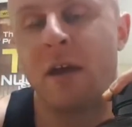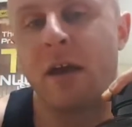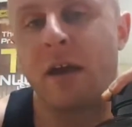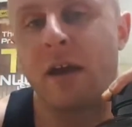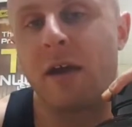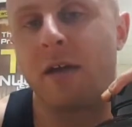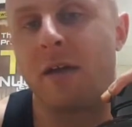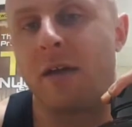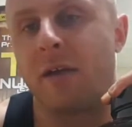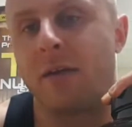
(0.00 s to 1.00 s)

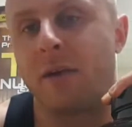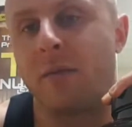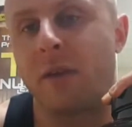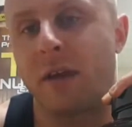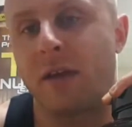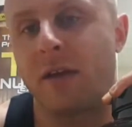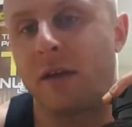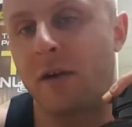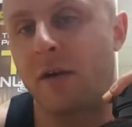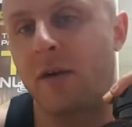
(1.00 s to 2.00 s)
the uptake,
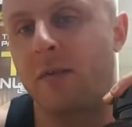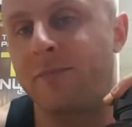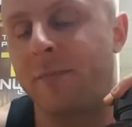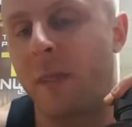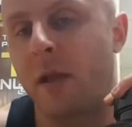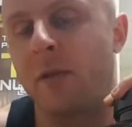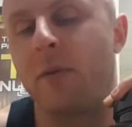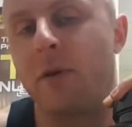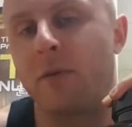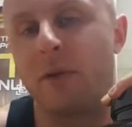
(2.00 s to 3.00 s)
or at the
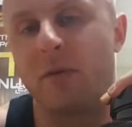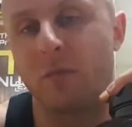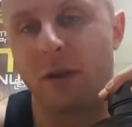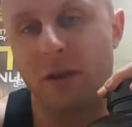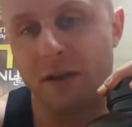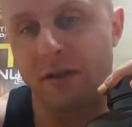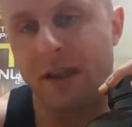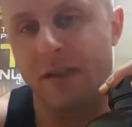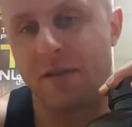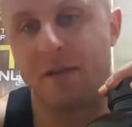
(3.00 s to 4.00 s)
point when it's breaking down and
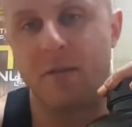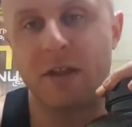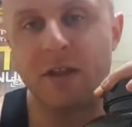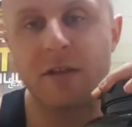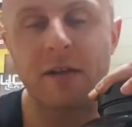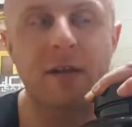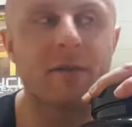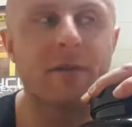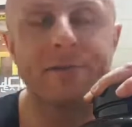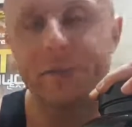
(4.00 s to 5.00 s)
getting assimilated, I
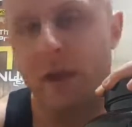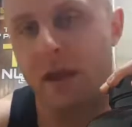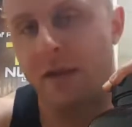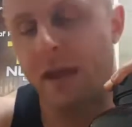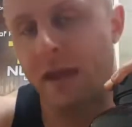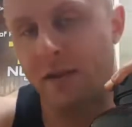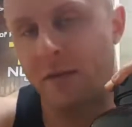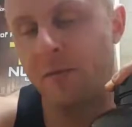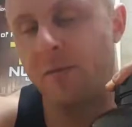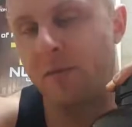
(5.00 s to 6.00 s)
guess, take
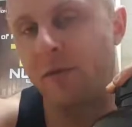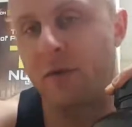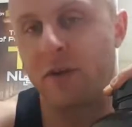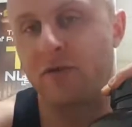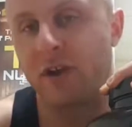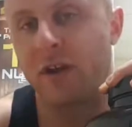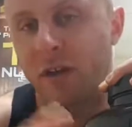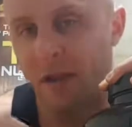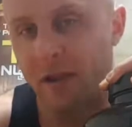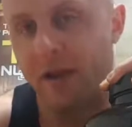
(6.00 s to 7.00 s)
it before you train,
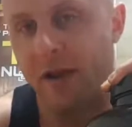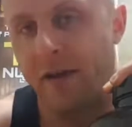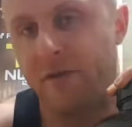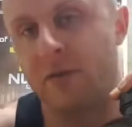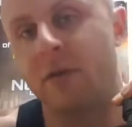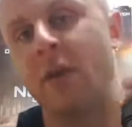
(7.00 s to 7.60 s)
not after.